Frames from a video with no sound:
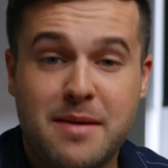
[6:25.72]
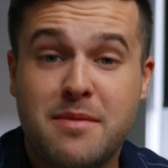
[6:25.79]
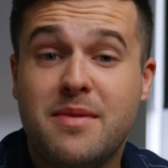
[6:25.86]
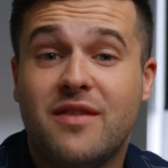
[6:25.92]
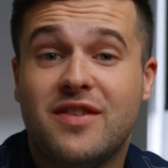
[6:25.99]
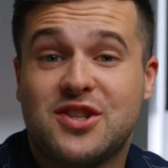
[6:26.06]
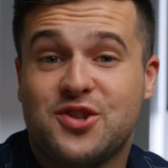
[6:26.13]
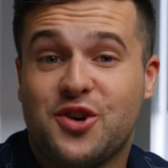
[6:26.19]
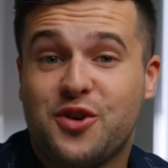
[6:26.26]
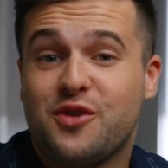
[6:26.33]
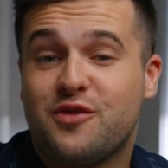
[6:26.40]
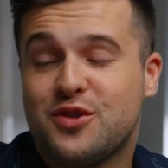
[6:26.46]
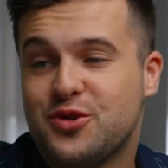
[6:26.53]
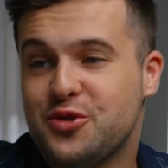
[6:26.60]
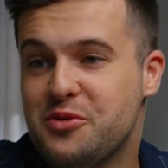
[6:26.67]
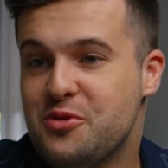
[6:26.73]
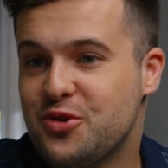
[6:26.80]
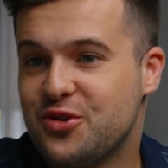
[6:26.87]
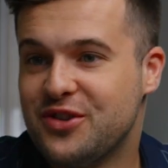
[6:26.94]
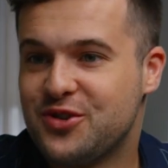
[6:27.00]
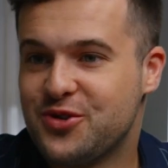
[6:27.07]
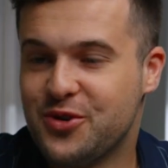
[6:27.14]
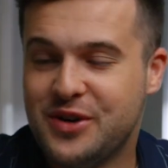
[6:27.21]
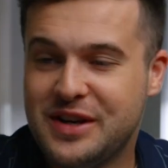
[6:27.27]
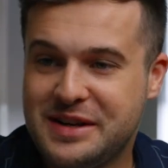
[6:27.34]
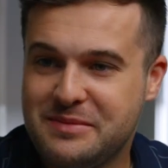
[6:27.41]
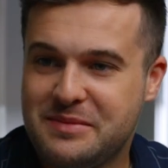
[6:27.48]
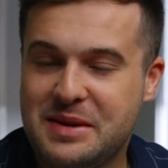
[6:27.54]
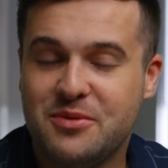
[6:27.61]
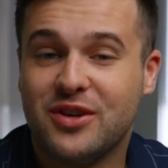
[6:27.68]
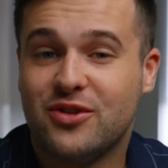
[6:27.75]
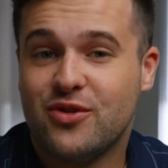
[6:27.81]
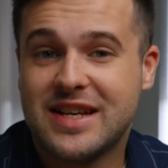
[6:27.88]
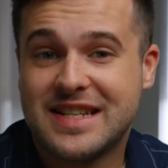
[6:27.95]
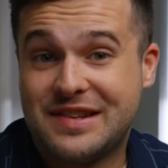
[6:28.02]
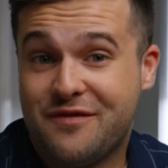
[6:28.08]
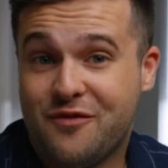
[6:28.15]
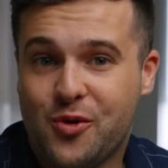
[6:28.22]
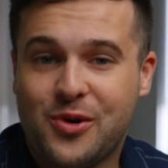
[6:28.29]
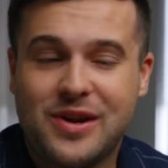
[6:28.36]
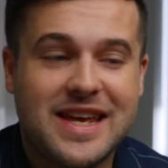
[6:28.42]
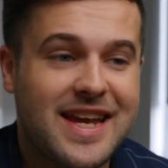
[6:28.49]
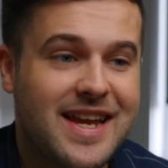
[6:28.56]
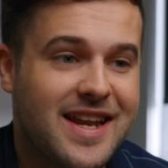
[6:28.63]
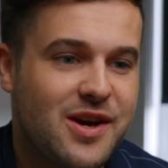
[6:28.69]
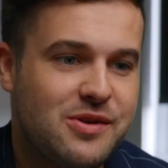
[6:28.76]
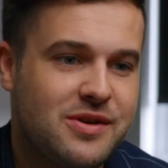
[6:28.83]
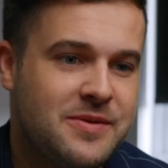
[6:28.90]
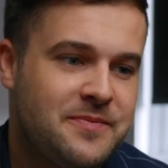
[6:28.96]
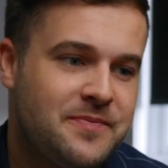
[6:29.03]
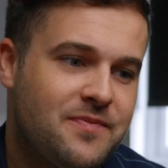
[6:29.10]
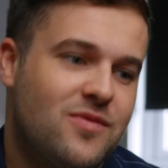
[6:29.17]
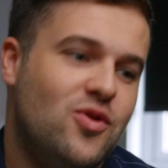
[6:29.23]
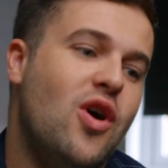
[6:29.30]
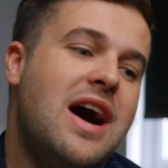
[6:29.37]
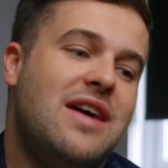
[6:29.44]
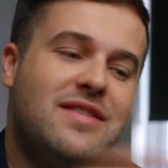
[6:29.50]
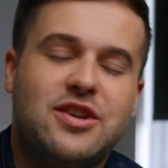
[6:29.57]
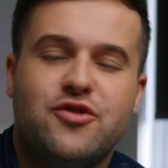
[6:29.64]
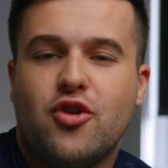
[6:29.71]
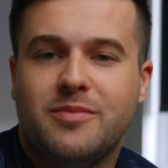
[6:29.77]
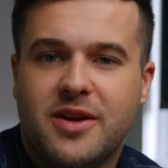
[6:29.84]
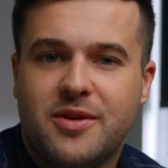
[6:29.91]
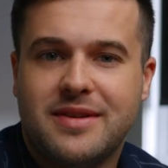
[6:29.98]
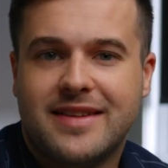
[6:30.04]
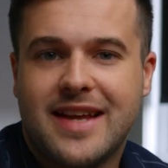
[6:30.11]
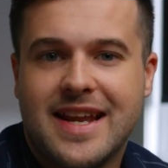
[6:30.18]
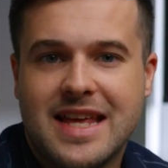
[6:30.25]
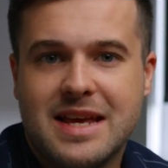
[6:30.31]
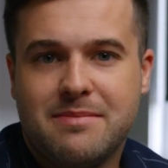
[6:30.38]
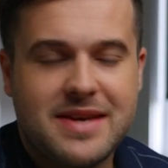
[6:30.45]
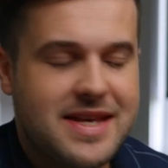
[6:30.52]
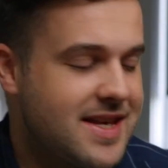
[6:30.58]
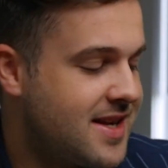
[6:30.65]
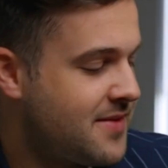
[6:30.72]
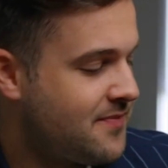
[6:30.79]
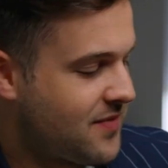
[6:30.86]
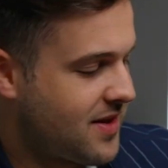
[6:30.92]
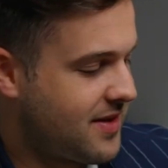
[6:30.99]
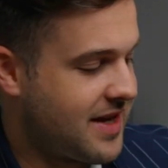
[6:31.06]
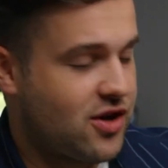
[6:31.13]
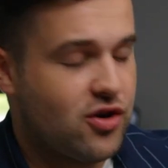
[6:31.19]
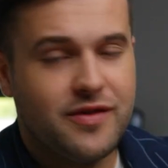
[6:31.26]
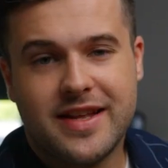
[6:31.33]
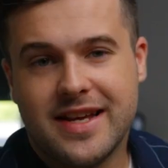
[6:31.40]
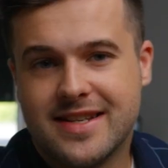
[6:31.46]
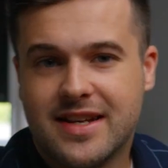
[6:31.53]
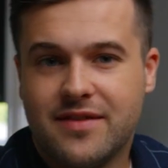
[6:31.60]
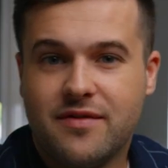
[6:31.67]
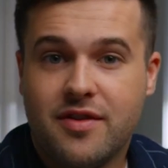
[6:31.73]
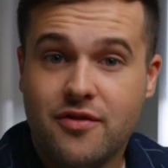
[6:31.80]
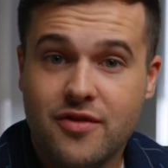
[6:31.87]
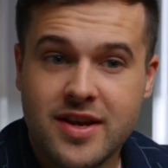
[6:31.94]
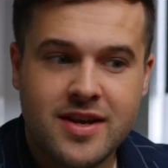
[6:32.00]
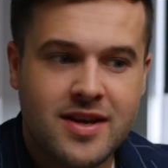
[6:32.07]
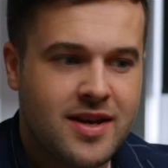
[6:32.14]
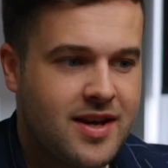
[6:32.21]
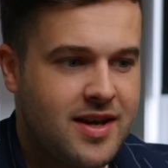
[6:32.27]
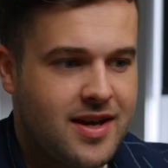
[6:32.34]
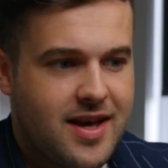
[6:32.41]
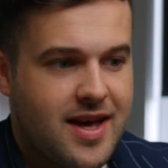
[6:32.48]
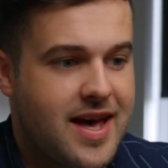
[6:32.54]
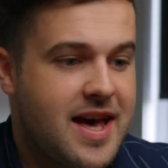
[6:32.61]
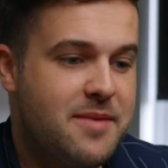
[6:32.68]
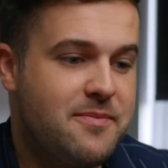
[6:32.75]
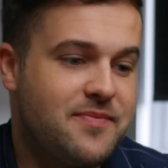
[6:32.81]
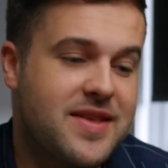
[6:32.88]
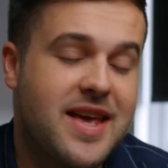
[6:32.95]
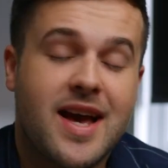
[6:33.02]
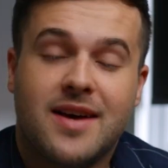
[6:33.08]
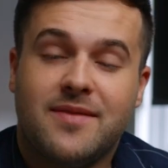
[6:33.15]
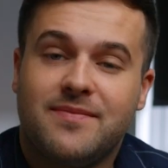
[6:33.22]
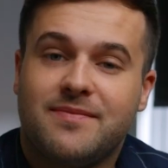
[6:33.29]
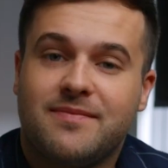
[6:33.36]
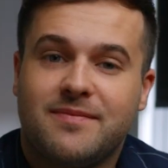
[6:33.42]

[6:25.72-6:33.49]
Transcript: I'm a bit of a sucker for slow motion, so being able to do this in 4K now, not having to drop down to 1080p like on the A7 III, yeah,